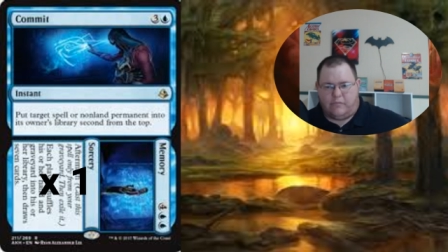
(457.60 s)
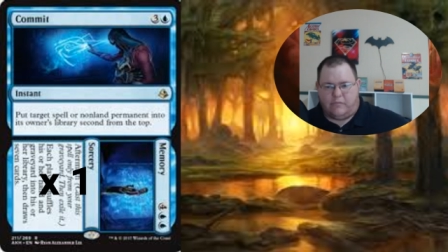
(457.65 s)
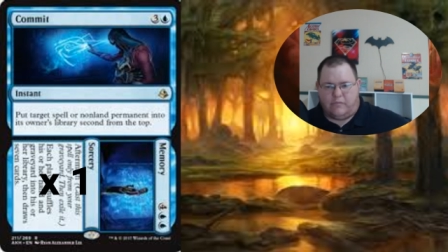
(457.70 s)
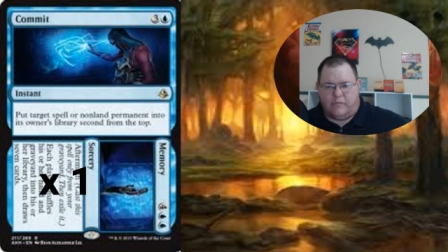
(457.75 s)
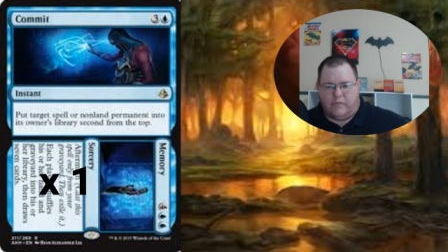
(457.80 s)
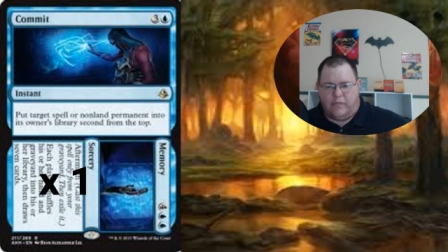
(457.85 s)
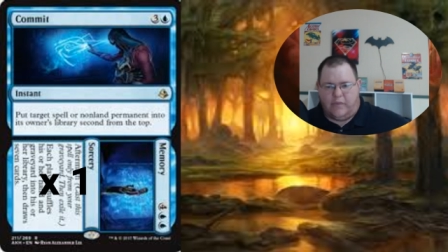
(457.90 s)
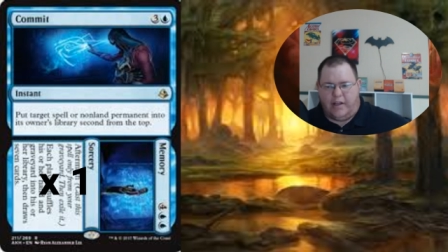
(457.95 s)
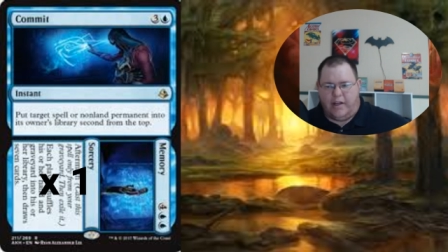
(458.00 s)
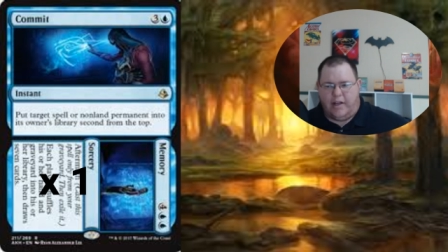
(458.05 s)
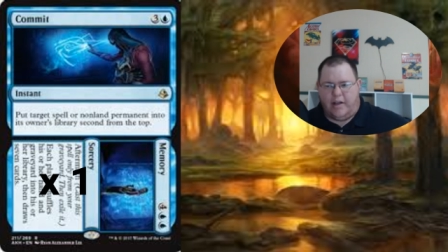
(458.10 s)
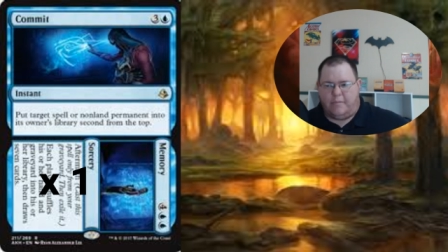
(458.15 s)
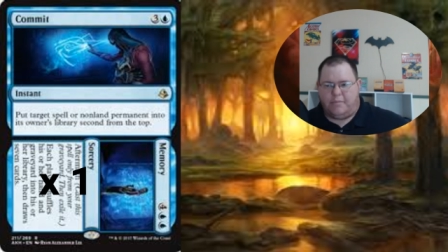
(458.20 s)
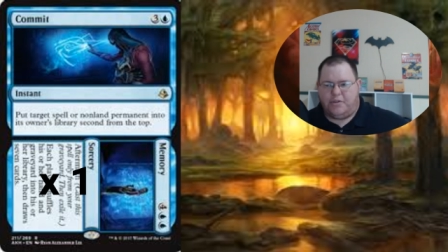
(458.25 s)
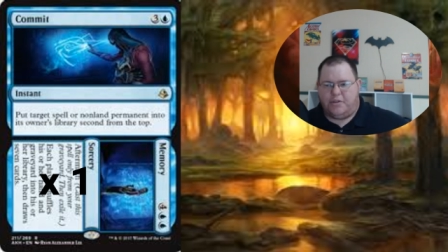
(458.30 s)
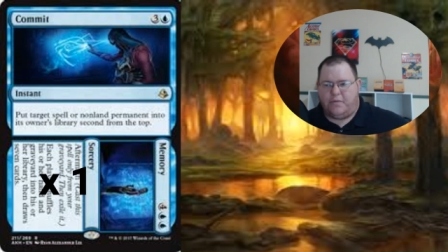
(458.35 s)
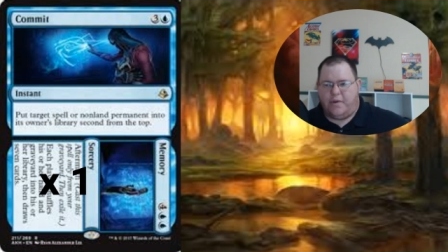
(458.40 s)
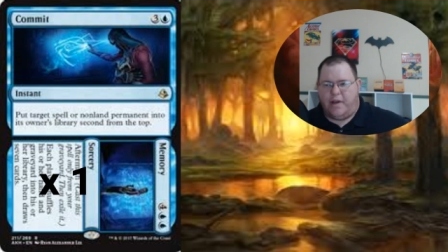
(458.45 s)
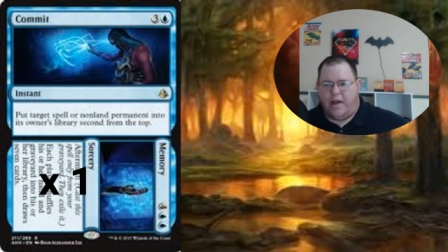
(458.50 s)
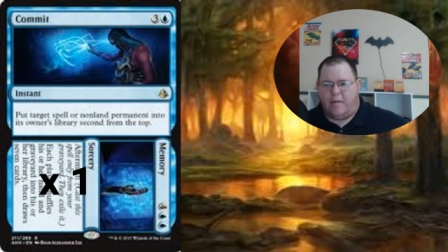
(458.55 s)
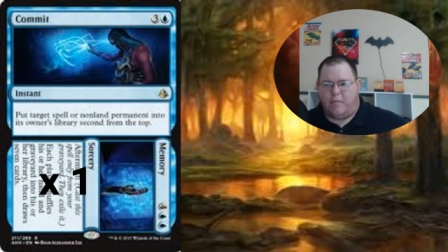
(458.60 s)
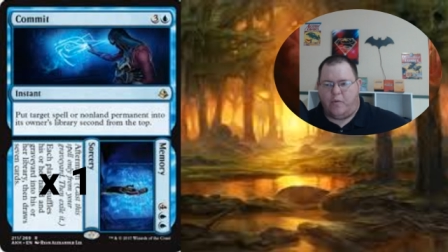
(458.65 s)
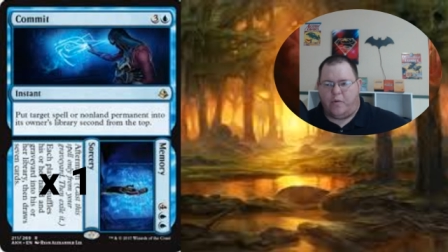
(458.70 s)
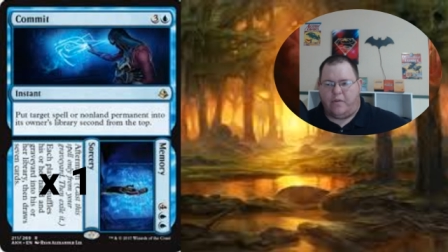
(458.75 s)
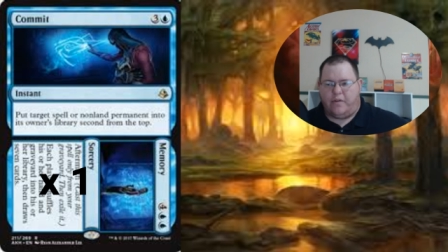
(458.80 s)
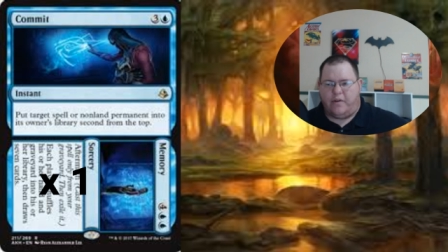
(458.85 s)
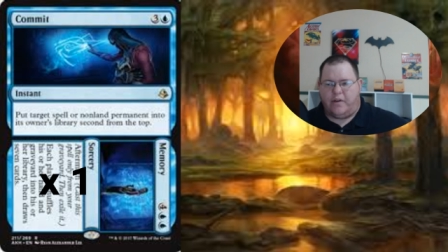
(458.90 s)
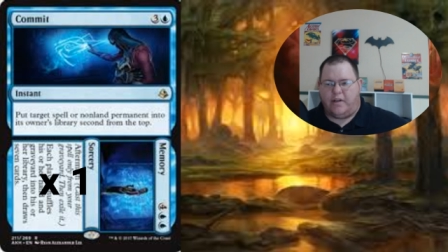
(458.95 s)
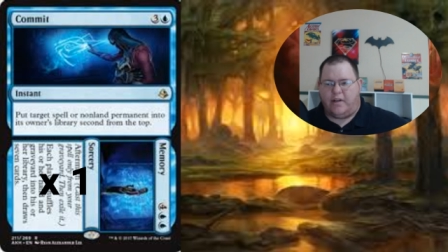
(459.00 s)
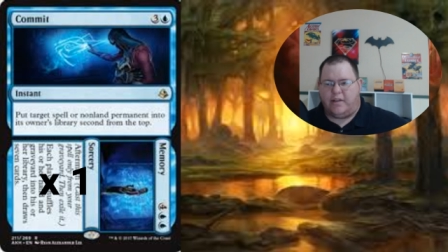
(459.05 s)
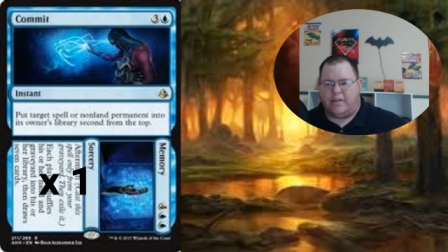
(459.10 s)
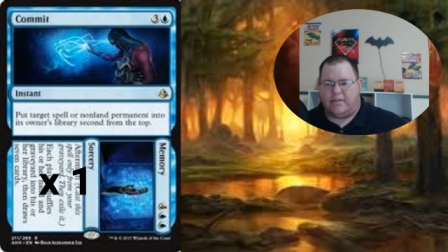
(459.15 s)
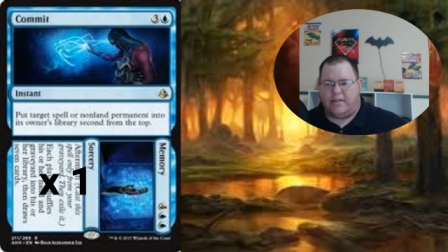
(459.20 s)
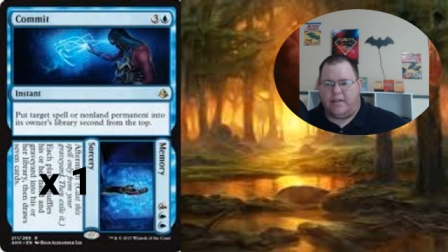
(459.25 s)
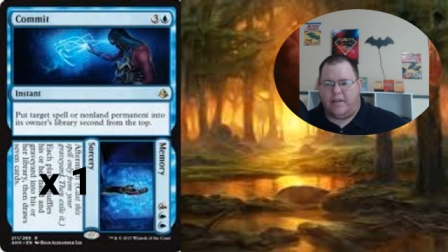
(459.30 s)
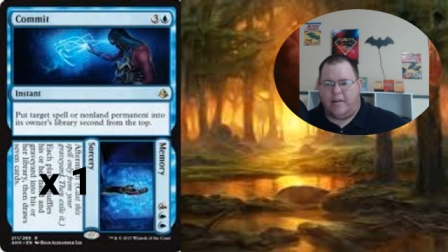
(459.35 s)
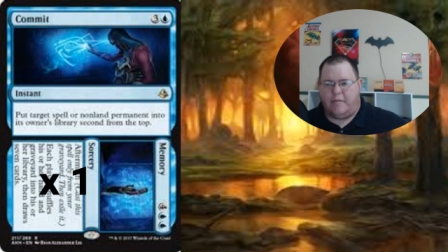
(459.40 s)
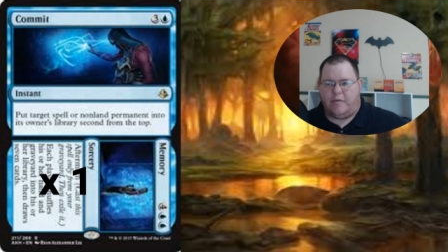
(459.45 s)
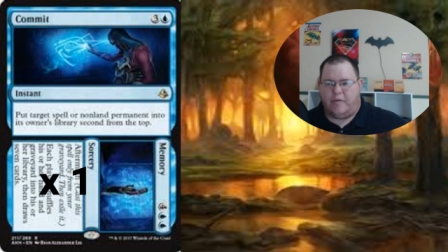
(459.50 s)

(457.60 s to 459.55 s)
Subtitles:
it helps you out more than it does them.